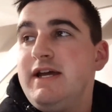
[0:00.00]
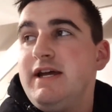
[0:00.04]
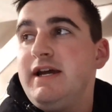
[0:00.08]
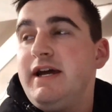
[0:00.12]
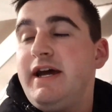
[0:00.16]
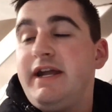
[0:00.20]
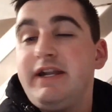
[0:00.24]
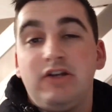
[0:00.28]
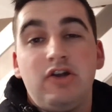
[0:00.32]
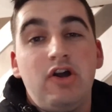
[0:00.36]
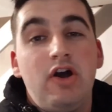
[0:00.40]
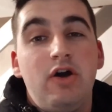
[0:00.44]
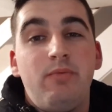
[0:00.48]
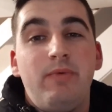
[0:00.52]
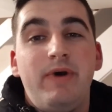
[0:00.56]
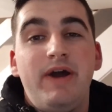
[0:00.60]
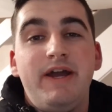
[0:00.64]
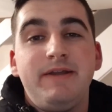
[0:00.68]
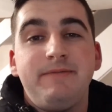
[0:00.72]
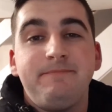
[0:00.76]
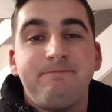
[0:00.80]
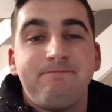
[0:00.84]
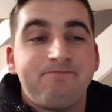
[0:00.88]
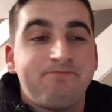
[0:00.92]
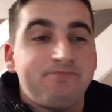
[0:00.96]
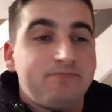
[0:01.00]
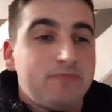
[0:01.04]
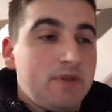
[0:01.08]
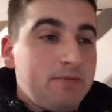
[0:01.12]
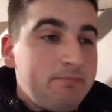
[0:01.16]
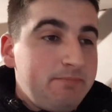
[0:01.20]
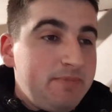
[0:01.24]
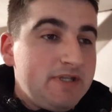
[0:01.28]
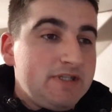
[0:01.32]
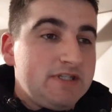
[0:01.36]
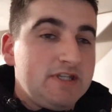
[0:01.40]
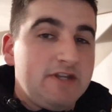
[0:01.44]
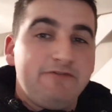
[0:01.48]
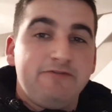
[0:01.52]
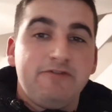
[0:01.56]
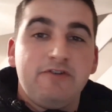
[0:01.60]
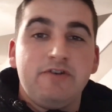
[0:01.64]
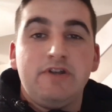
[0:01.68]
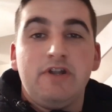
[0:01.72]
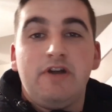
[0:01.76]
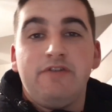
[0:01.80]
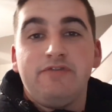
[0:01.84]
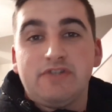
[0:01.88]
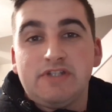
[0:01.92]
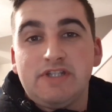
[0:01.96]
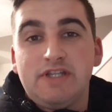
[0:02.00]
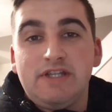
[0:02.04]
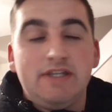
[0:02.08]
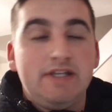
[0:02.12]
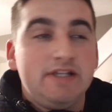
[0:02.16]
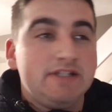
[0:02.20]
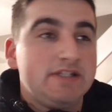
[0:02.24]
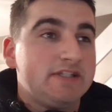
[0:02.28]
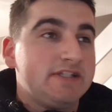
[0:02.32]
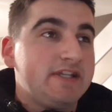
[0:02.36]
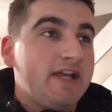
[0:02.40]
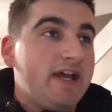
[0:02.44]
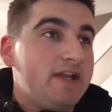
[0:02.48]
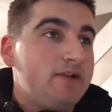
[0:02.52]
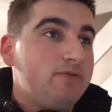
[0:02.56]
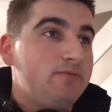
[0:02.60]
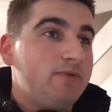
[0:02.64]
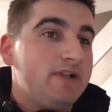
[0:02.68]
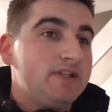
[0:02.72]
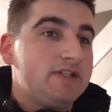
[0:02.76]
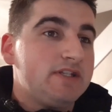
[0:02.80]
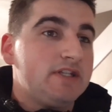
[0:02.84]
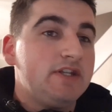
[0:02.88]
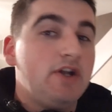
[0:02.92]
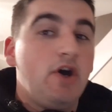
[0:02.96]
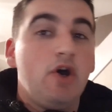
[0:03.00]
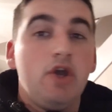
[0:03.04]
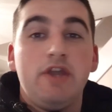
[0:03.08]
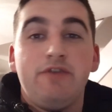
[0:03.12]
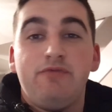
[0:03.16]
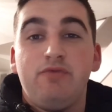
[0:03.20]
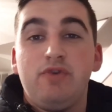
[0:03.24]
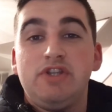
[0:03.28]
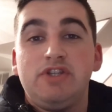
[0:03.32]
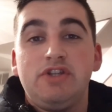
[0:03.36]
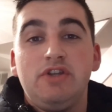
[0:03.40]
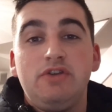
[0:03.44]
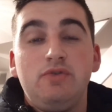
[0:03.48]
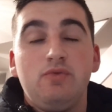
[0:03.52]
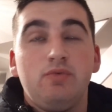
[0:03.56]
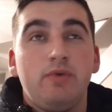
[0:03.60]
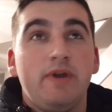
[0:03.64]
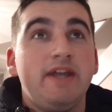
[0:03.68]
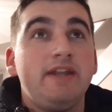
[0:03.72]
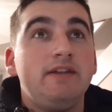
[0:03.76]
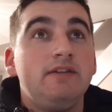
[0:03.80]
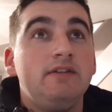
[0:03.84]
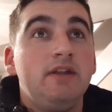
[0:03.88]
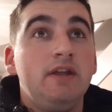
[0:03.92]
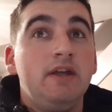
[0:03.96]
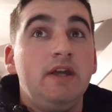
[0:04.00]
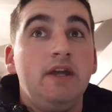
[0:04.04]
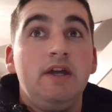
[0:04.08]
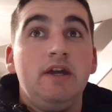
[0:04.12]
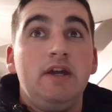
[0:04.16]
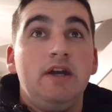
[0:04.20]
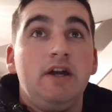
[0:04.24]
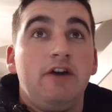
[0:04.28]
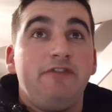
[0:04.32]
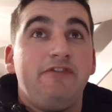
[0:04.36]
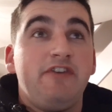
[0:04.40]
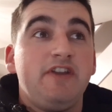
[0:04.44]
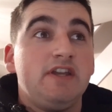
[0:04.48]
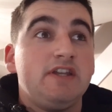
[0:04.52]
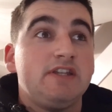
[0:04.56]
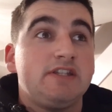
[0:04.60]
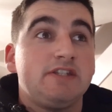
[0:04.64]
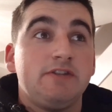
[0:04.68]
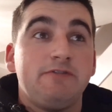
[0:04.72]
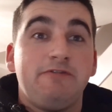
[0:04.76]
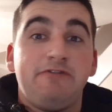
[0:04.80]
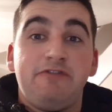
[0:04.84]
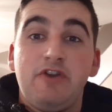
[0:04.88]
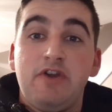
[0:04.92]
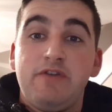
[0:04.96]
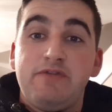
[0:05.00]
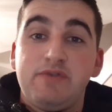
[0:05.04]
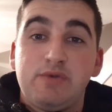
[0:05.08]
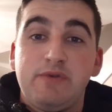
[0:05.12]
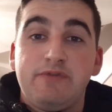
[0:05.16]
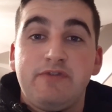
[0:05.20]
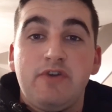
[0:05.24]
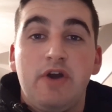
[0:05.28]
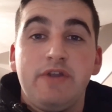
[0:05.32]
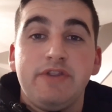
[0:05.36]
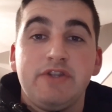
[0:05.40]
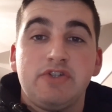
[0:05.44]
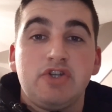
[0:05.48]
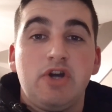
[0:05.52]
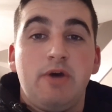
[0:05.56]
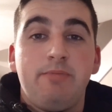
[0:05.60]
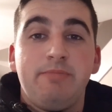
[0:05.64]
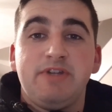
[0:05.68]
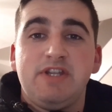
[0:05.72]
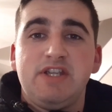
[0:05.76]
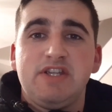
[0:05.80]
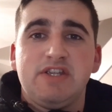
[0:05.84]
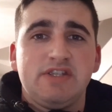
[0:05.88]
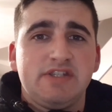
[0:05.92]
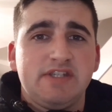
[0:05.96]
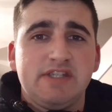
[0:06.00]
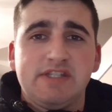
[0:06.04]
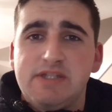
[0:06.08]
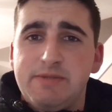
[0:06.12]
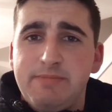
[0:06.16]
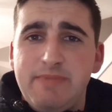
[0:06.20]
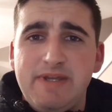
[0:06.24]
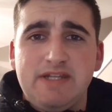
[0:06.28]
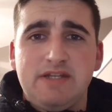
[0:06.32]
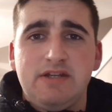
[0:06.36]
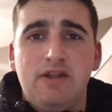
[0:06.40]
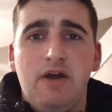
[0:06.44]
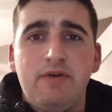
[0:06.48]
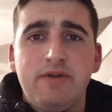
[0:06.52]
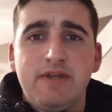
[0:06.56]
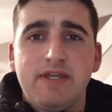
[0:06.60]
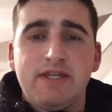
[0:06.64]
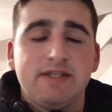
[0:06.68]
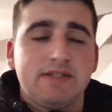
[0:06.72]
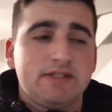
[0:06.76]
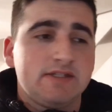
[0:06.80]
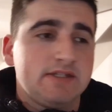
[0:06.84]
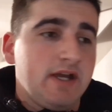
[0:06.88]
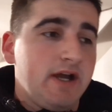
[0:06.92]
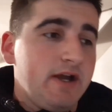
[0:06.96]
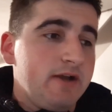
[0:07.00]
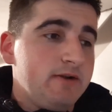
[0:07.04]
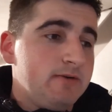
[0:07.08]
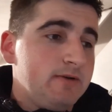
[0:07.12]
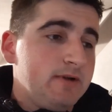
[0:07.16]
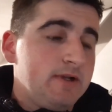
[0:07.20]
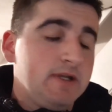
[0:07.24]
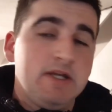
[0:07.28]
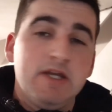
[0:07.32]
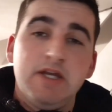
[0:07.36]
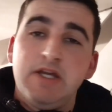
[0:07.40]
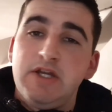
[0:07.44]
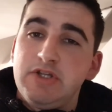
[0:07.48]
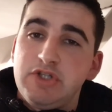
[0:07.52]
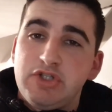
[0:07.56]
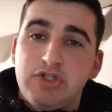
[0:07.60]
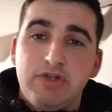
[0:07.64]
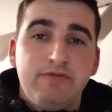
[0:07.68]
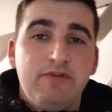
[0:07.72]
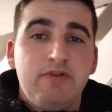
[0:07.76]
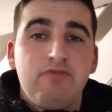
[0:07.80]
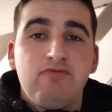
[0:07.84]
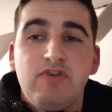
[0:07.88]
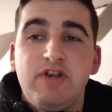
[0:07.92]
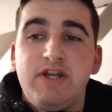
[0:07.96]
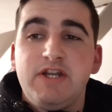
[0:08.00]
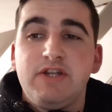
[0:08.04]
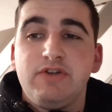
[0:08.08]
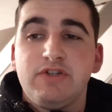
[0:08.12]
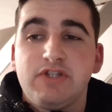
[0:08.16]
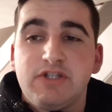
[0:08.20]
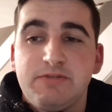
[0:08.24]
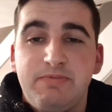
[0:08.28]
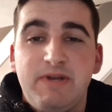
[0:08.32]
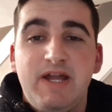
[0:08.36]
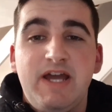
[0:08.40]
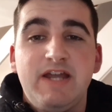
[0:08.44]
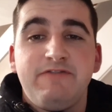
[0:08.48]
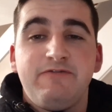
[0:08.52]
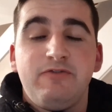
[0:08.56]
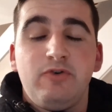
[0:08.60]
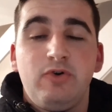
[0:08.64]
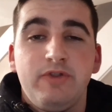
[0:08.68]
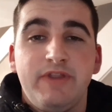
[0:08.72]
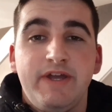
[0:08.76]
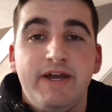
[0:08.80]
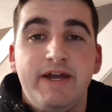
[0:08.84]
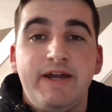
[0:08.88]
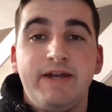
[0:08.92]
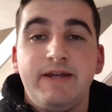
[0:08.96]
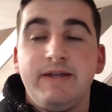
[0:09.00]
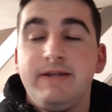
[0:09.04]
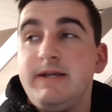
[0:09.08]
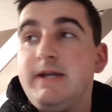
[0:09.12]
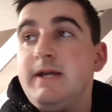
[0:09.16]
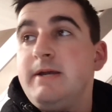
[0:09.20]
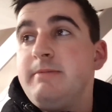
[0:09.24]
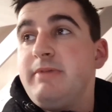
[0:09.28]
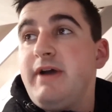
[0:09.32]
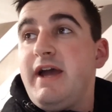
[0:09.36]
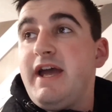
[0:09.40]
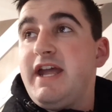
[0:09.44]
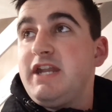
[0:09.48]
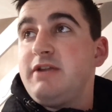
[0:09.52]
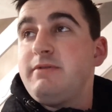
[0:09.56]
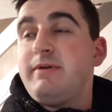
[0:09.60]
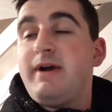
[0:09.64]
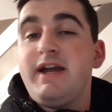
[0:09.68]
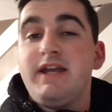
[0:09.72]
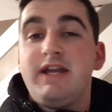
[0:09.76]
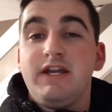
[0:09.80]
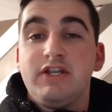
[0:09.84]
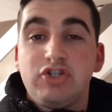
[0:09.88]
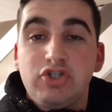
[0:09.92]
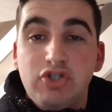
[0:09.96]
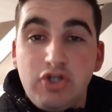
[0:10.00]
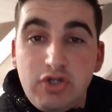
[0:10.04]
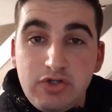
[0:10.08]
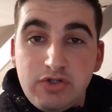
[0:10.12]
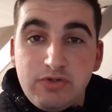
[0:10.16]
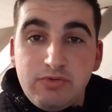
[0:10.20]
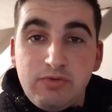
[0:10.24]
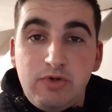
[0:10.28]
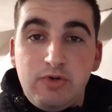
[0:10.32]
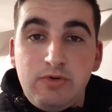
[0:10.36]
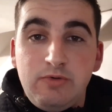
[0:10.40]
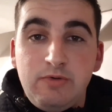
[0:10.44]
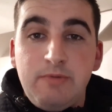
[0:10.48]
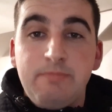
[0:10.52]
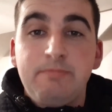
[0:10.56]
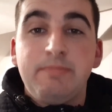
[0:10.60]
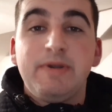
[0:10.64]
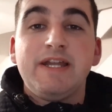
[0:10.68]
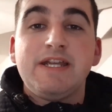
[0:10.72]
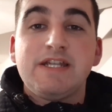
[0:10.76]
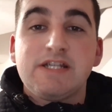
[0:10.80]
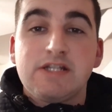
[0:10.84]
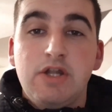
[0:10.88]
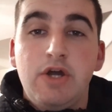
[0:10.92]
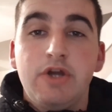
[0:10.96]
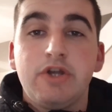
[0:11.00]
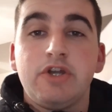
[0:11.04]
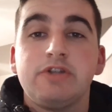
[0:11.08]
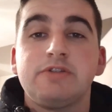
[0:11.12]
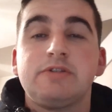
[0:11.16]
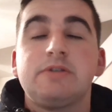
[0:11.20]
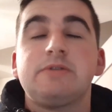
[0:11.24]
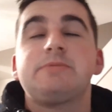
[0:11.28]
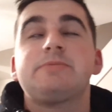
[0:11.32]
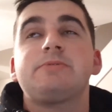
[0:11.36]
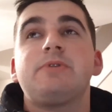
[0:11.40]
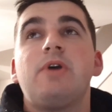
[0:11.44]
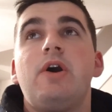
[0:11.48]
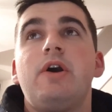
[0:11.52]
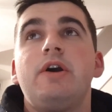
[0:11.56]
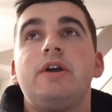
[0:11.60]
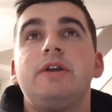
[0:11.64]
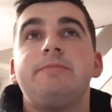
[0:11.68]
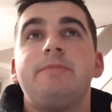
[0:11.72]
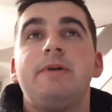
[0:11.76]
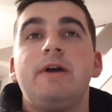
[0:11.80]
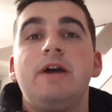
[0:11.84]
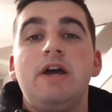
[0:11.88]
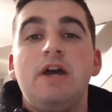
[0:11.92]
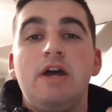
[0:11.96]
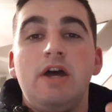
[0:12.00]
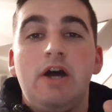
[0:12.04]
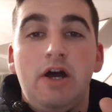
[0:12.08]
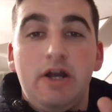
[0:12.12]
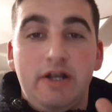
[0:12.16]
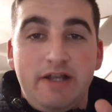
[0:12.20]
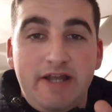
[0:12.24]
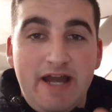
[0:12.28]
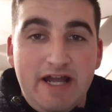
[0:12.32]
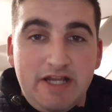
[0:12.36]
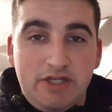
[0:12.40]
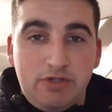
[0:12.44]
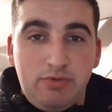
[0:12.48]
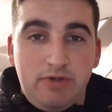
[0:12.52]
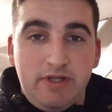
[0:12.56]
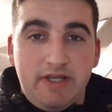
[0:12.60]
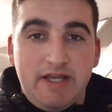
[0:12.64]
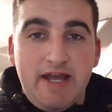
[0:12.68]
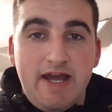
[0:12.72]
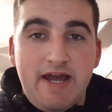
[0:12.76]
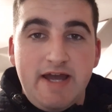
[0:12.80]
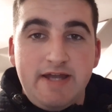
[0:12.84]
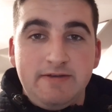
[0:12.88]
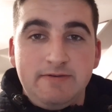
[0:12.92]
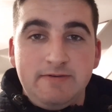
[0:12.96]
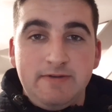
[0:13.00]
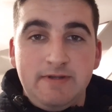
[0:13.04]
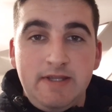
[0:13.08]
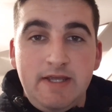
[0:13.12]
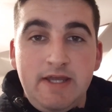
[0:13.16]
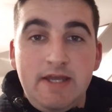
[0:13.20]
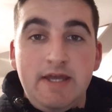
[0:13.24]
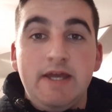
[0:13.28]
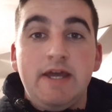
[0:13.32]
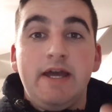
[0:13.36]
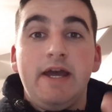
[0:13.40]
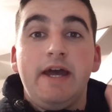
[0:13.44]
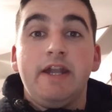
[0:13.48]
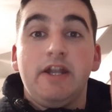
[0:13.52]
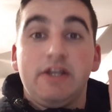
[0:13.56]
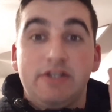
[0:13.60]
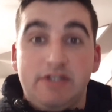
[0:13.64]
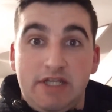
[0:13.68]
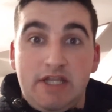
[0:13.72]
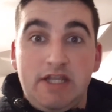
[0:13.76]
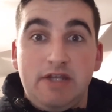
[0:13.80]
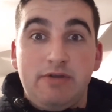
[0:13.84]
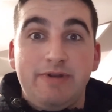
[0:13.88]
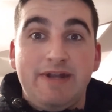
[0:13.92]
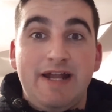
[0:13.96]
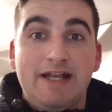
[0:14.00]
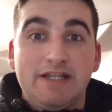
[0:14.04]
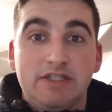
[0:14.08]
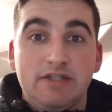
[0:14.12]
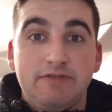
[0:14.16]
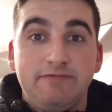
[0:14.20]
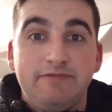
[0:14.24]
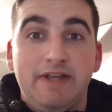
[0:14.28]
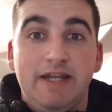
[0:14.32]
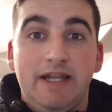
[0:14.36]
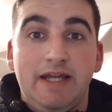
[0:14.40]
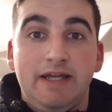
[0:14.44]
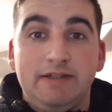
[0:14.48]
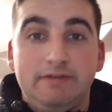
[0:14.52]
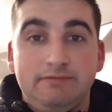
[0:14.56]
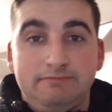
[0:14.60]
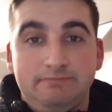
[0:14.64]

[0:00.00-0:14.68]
And I can't wait. Bit different, obviously, as I say, Wednesday night. If we do win, I think it's the furthest we've got in this competition since the mid-90s. So something really good to play for there. But anyway, as usual, please like and subscribe. I'll catch what I can, and I'll see you in Aston Villa,